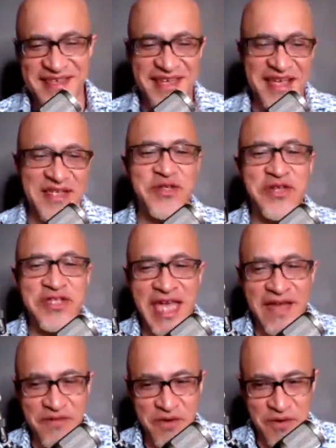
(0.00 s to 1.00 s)
It's good to
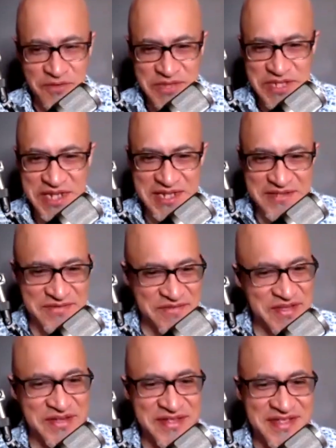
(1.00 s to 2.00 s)
have goals, Jay. It's
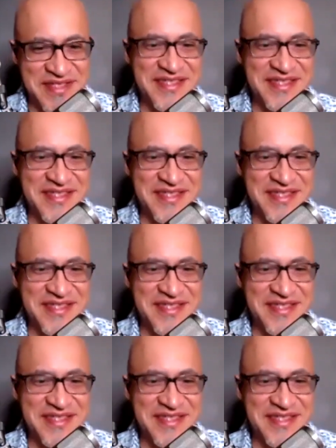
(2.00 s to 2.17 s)
really good.